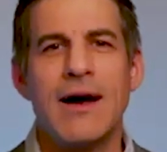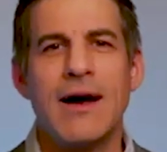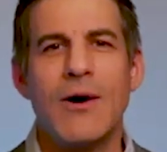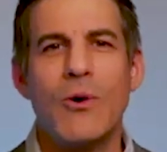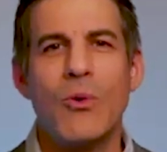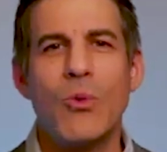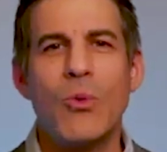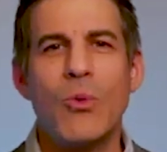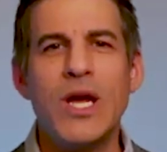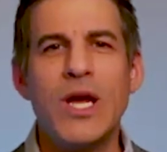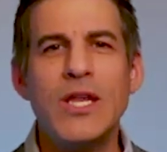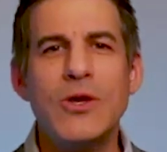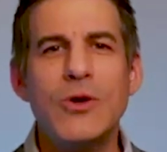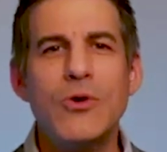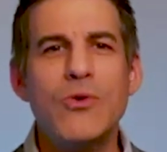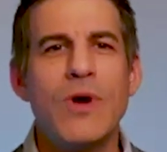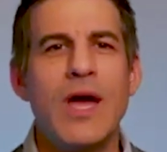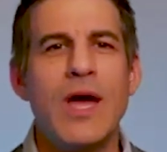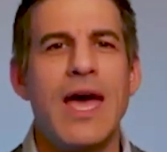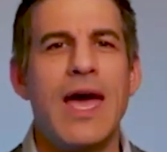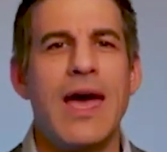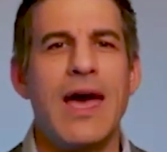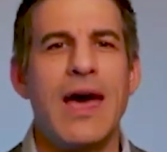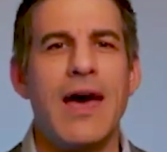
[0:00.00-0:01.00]
when you
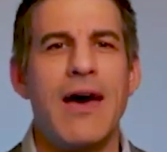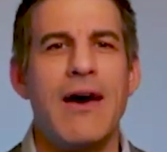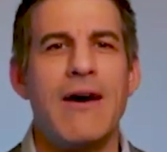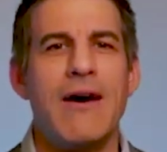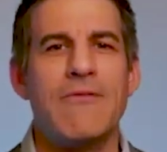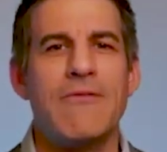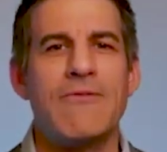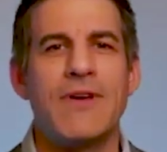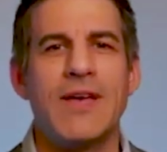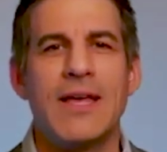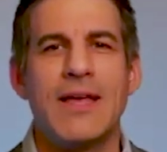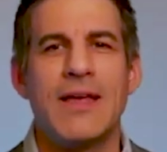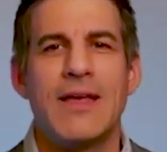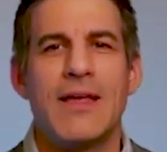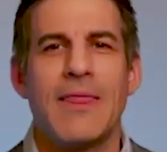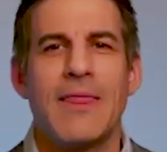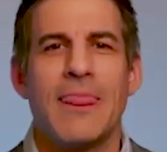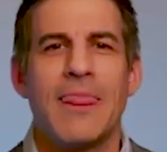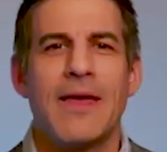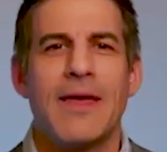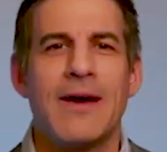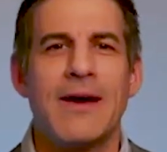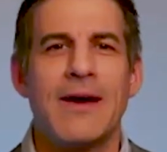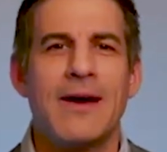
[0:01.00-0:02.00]
have
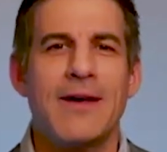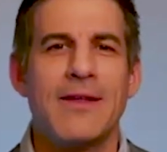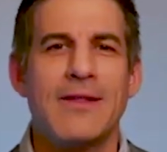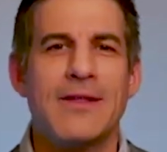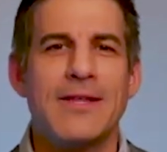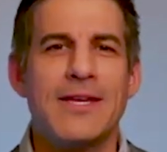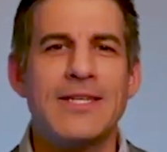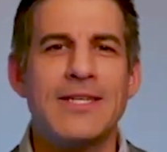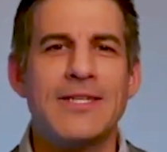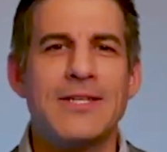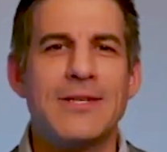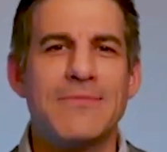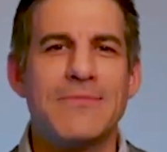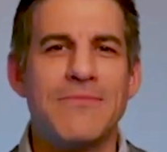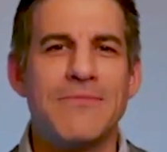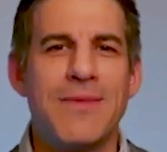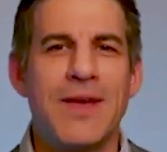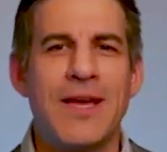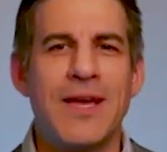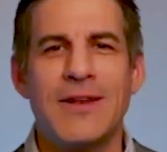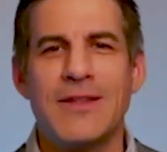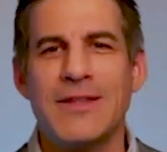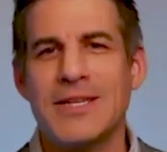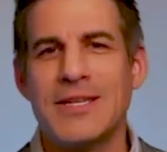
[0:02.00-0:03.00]
these,
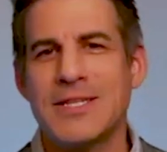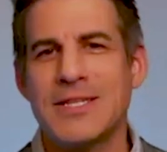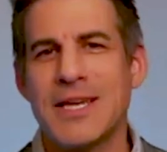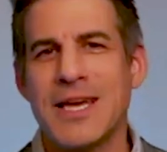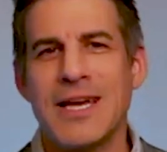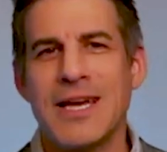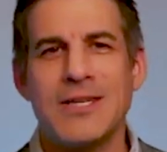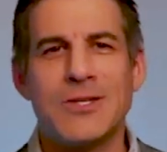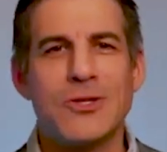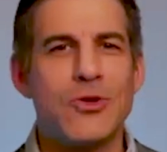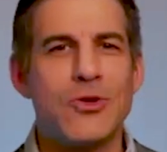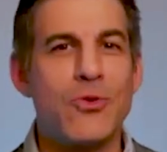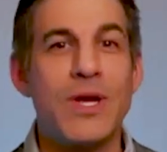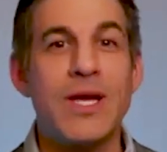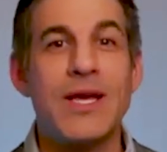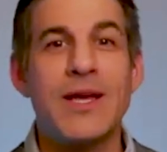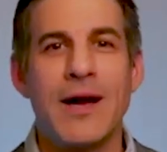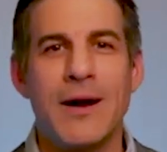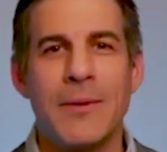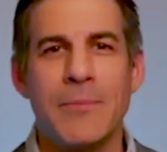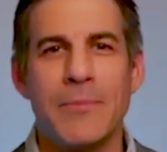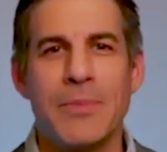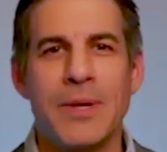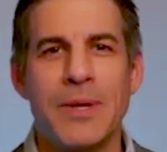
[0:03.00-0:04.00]
in this case, 3
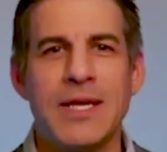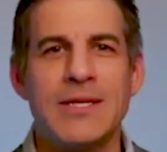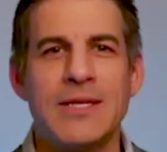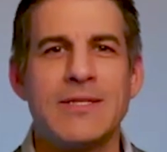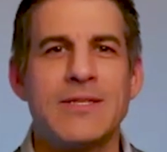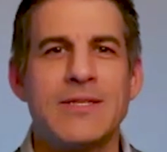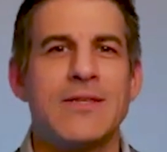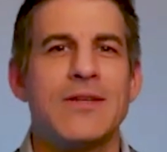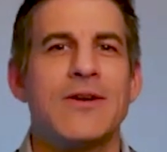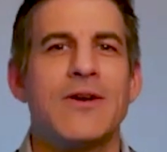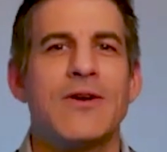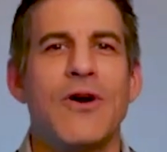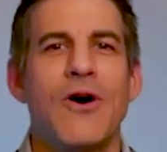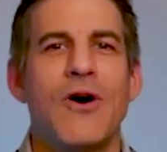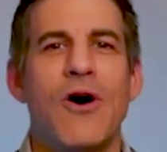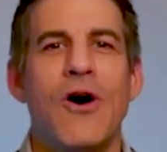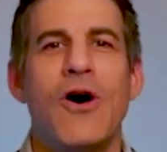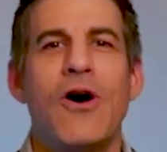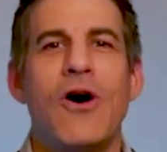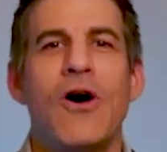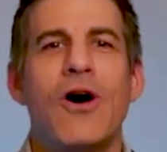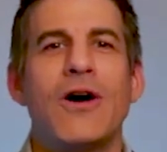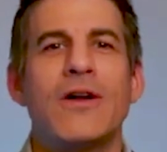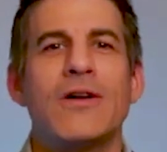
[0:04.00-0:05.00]
companies that are
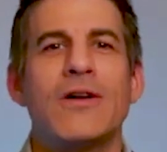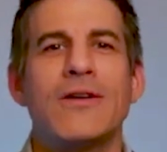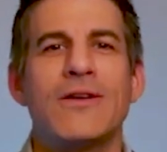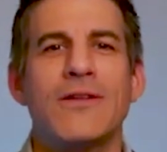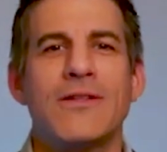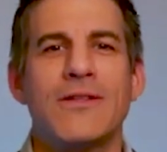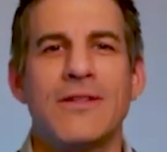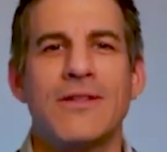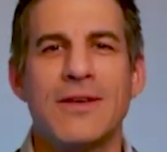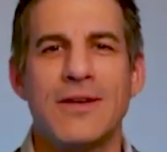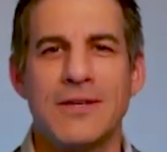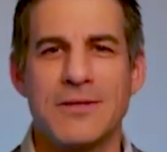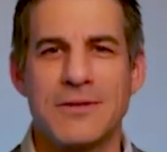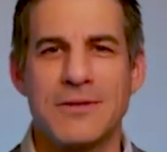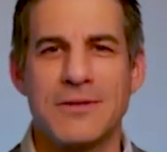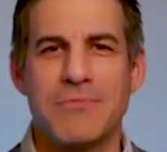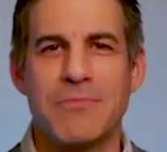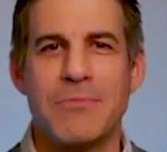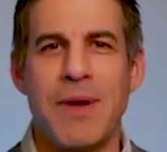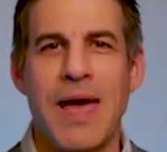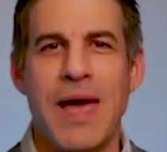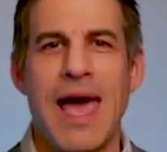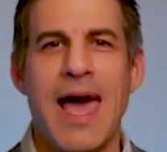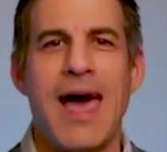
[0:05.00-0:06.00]
on this
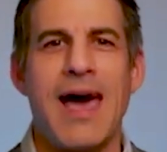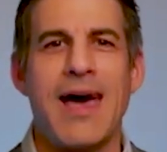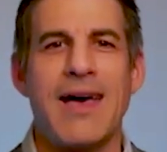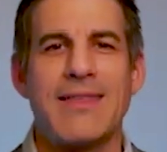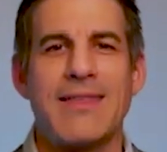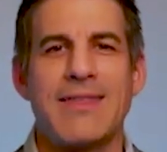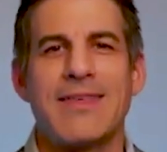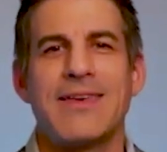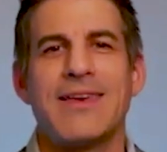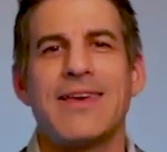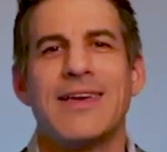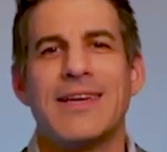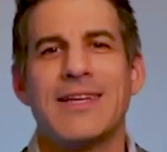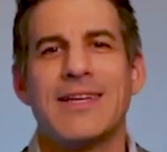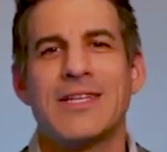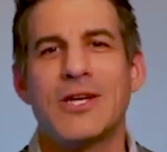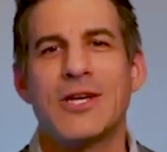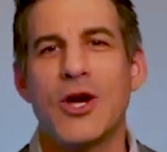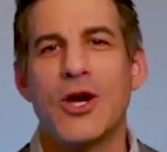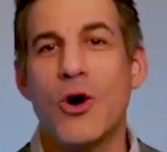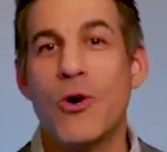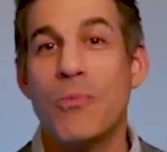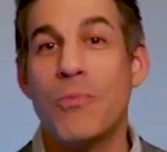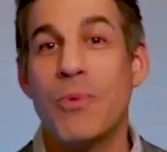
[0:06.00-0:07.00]
path to
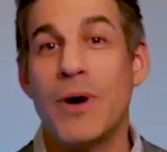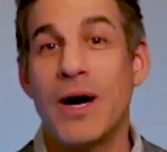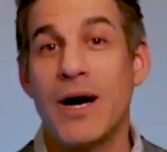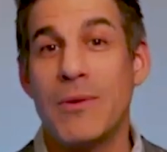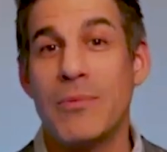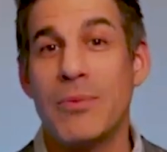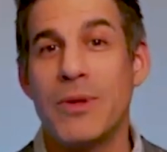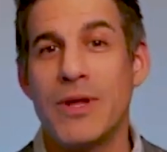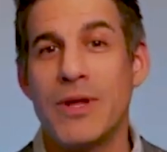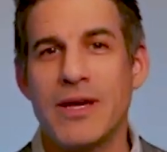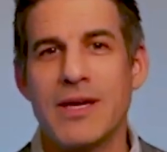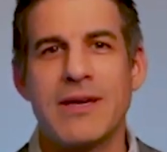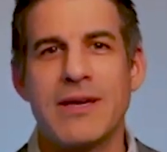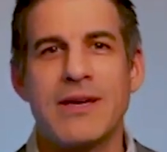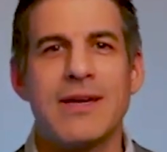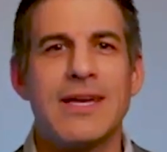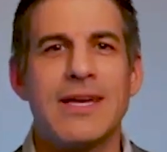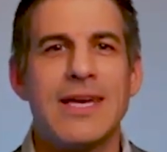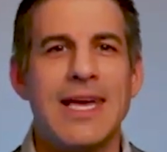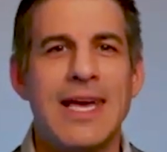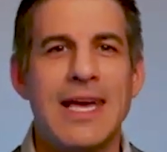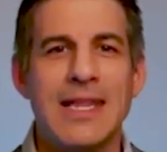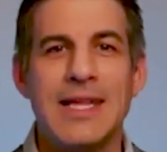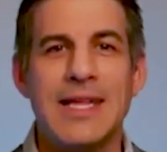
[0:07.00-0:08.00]
go public
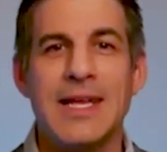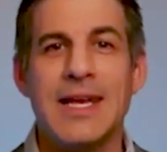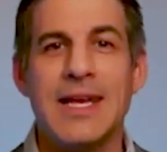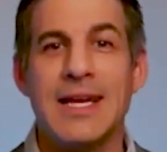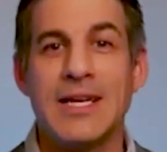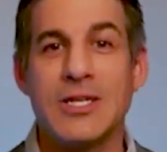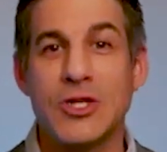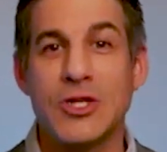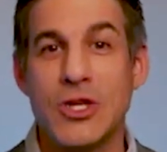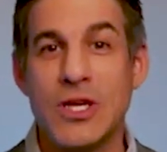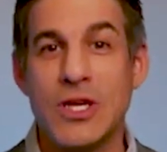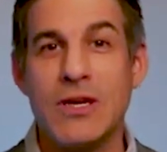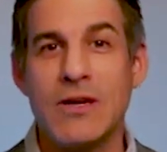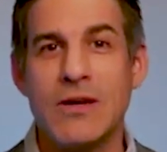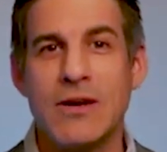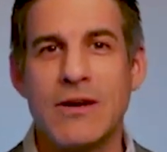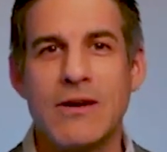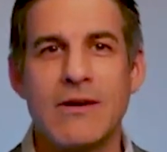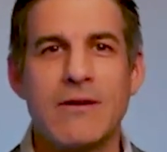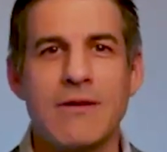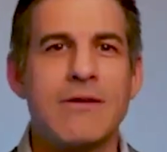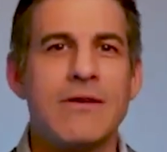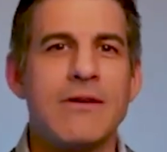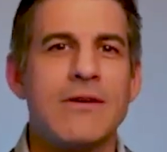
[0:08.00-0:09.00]
in the next
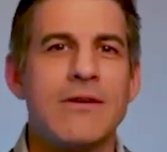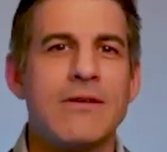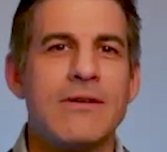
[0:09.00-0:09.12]
year,